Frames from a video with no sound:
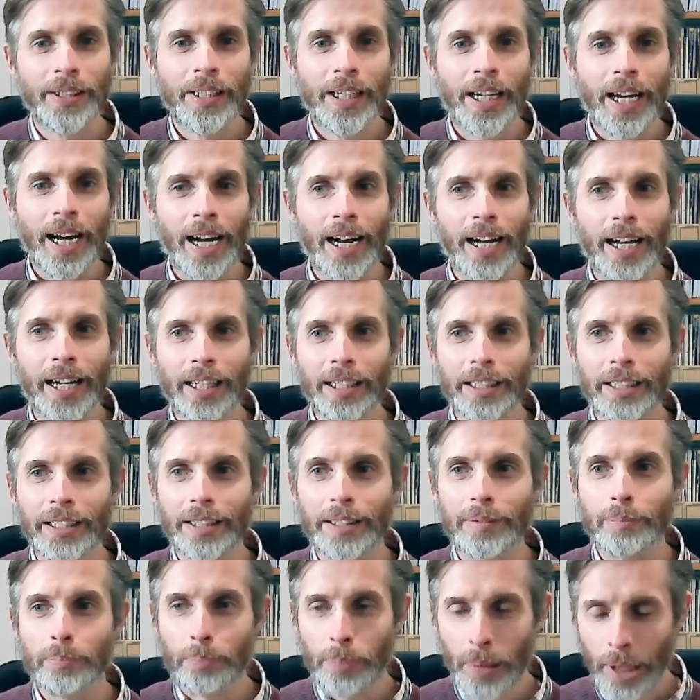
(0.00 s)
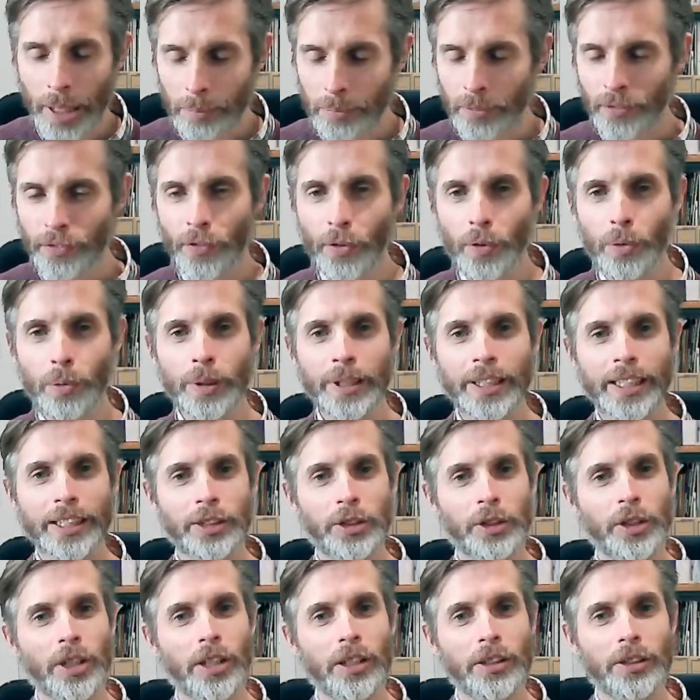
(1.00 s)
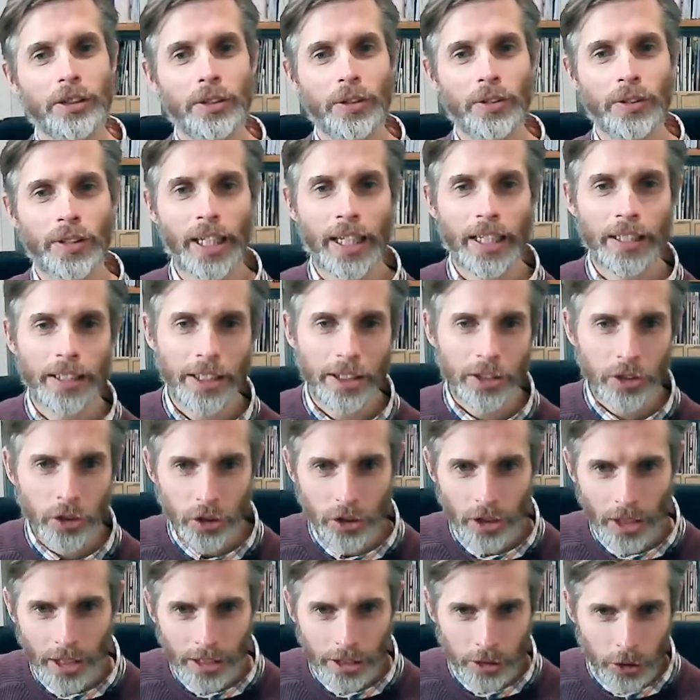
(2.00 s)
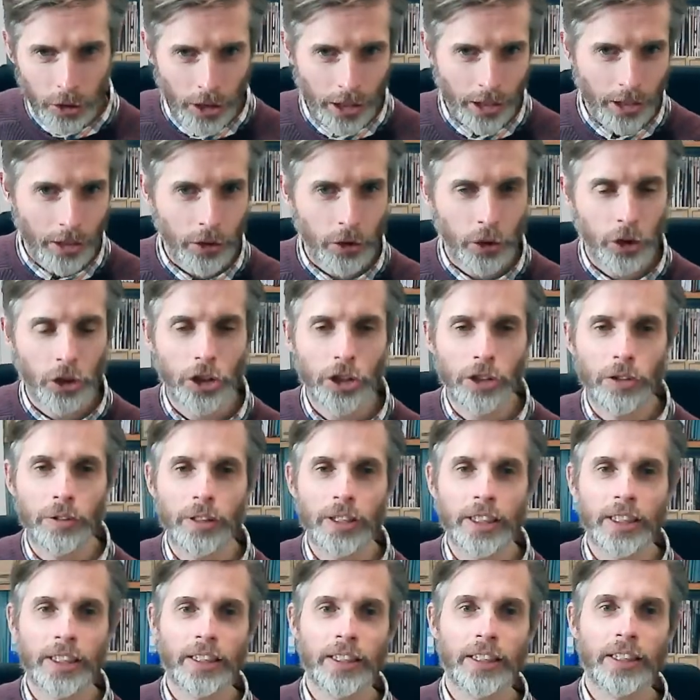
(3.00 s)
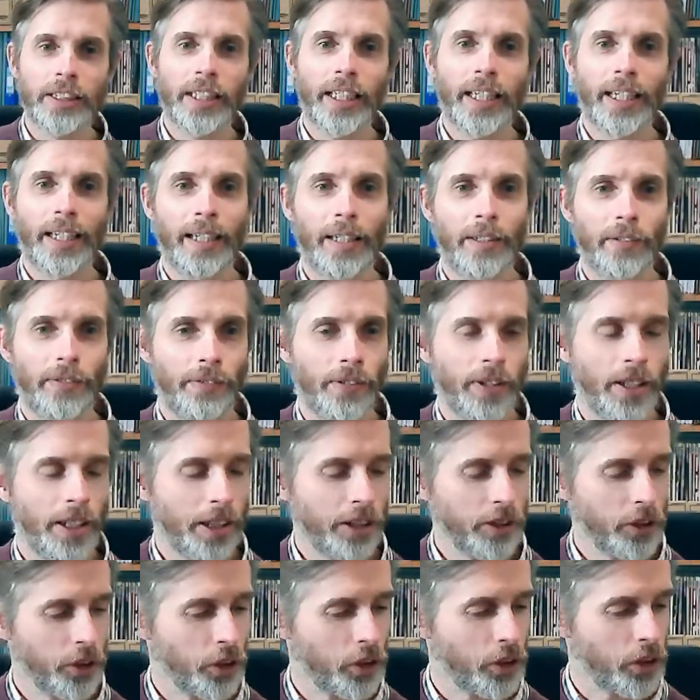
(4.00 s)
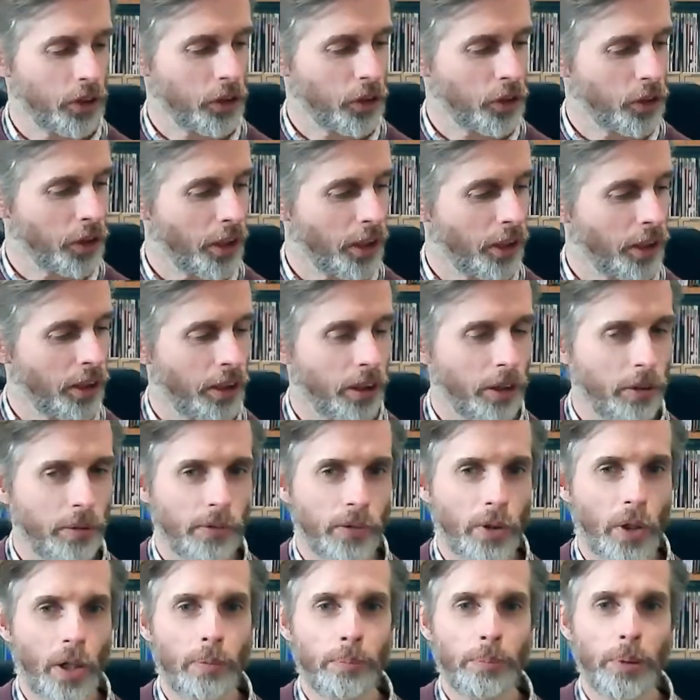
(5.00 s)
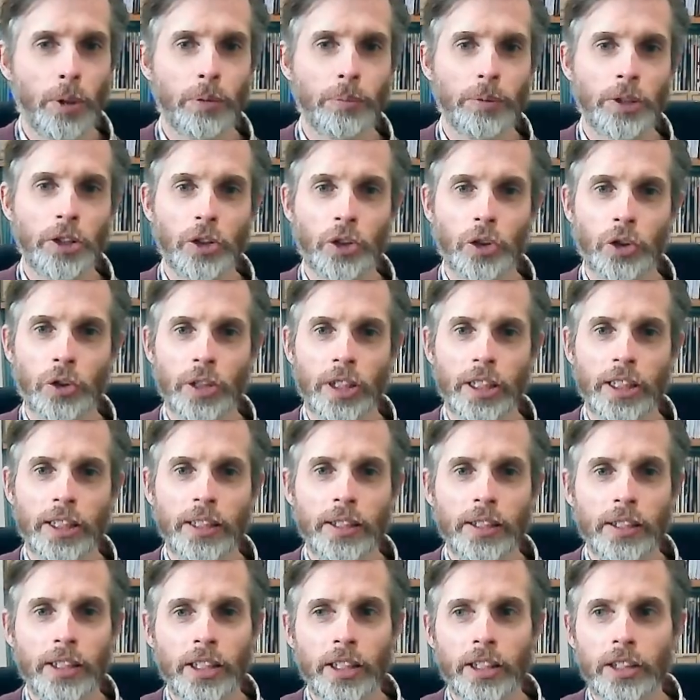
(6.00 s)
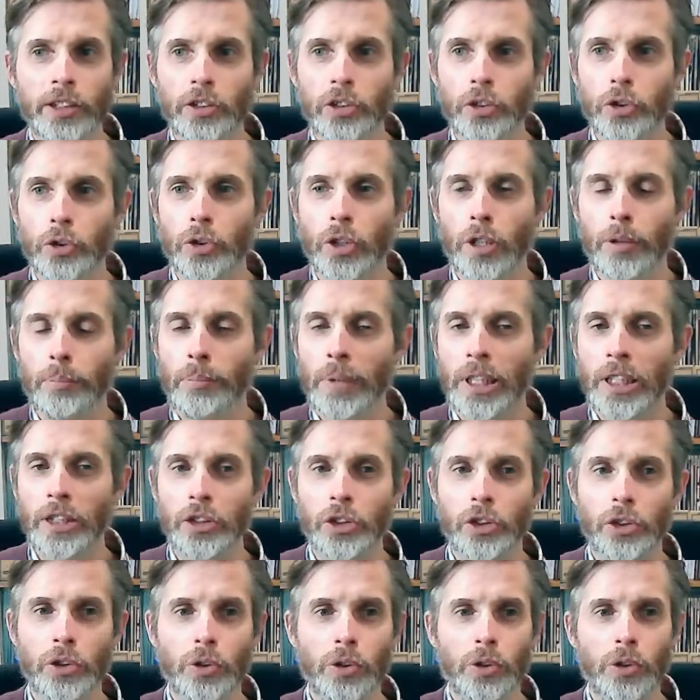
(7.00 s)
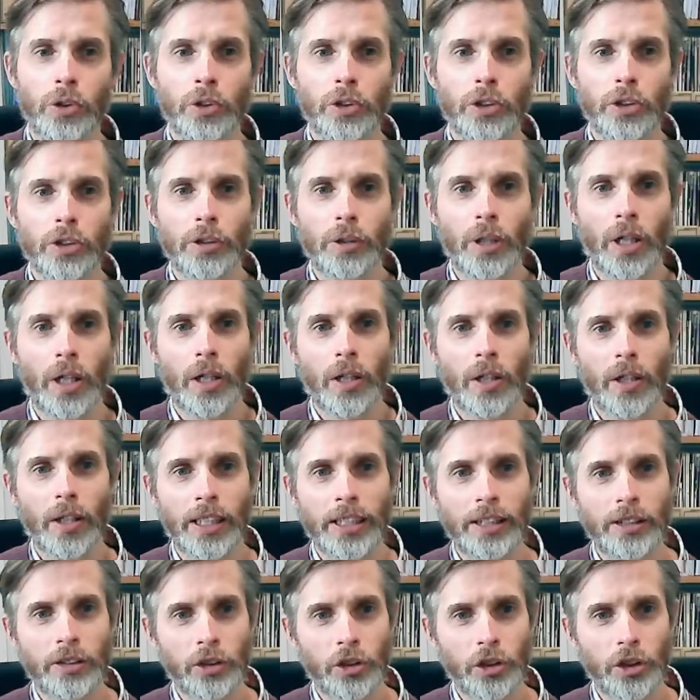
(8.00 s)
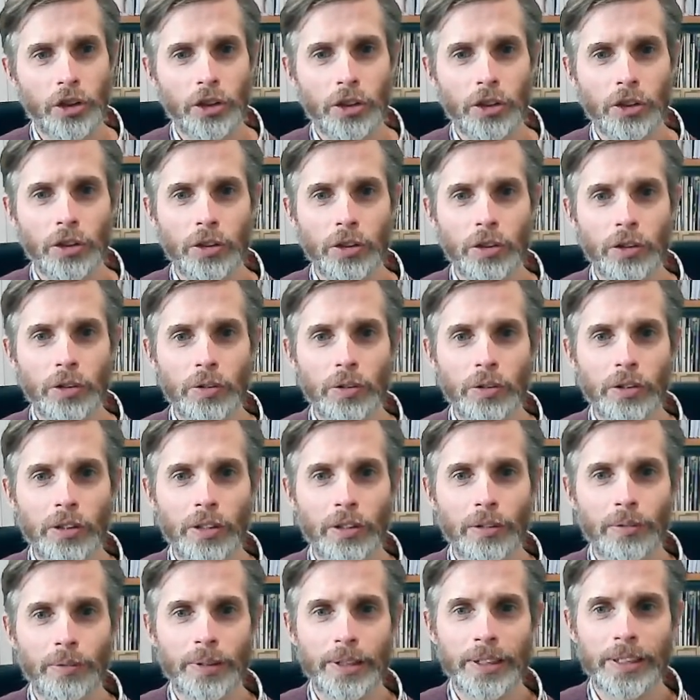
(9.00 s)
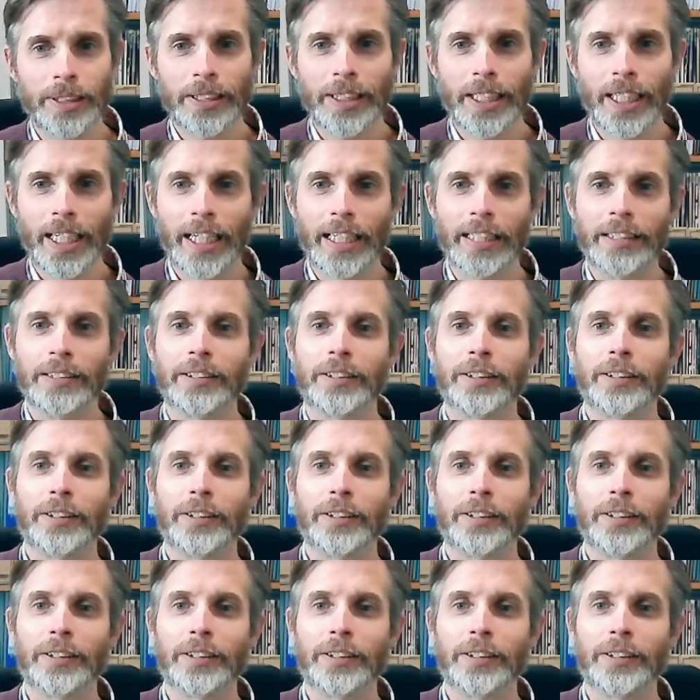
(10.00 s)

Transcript: But before we get started on that, let's check our tuning first. So we've got a bottom E string. Just try and make sure you are in tune with that.